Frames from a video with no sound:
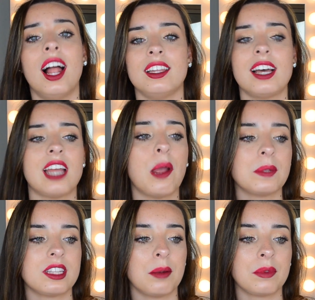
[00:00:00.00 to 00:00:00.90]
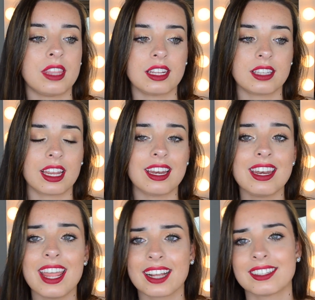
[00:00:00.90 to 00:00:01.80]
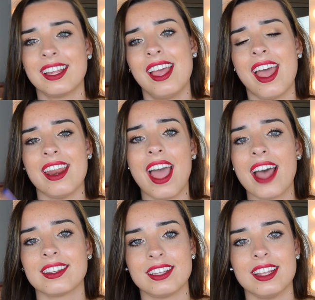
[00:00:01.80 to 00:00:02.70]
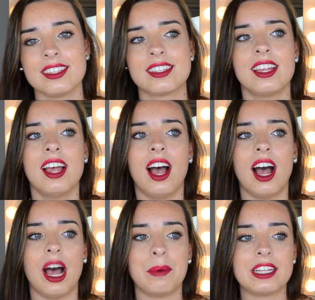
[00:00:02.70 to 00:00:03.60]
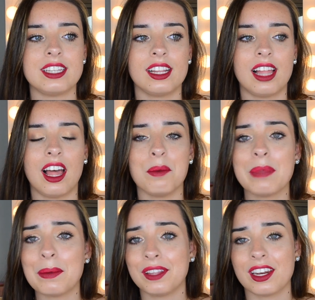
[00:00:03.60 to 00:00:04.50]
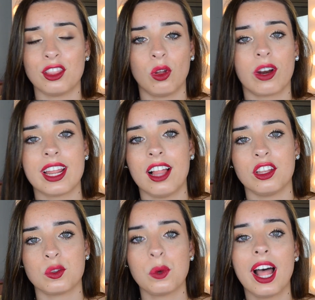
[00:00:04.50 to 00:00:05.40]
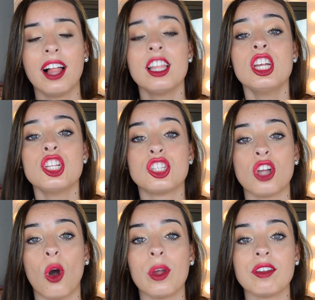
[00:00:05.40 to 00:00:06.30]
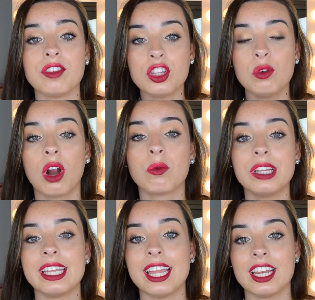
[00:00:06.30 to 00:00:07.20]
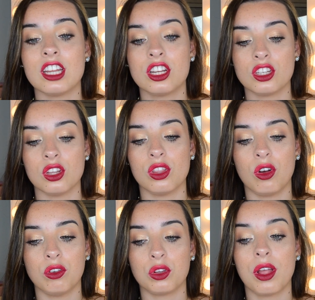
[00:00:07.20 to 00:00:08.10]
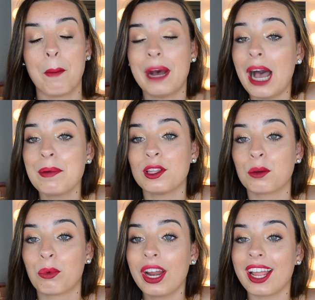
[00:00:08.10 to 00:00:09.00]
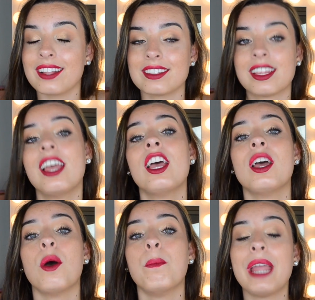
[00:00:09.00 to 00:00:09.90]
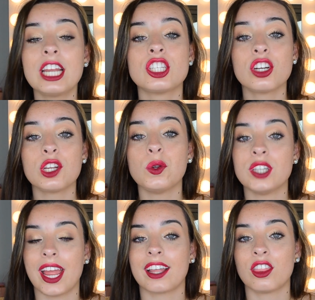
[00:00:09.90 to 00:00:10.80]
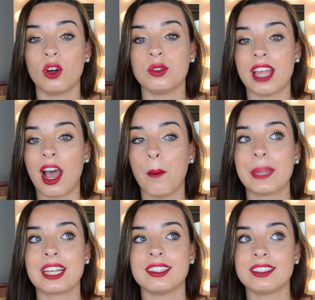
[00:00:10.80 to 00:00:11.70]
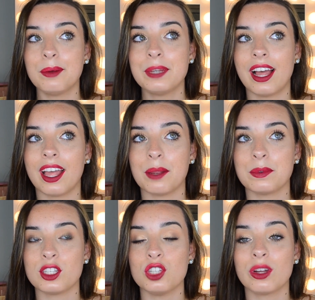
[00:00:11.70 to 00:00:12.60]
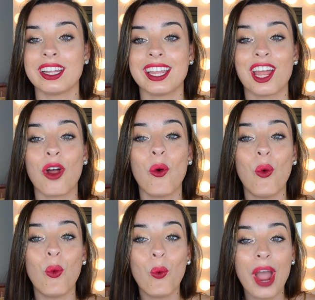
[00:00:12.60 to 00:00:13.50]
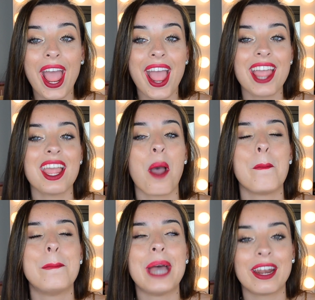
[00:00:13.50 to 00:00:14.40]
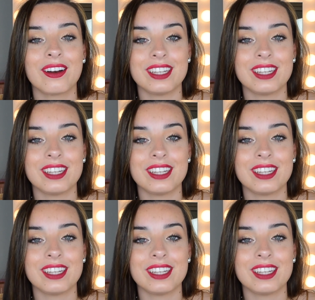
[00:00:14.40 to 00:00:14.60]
A lot of times it's on things like NYX and Essence. I see a lot on Maybelline and L'Oreal as well. So if you are really into those popular brands, make sure you check those out because sometimes you can get way better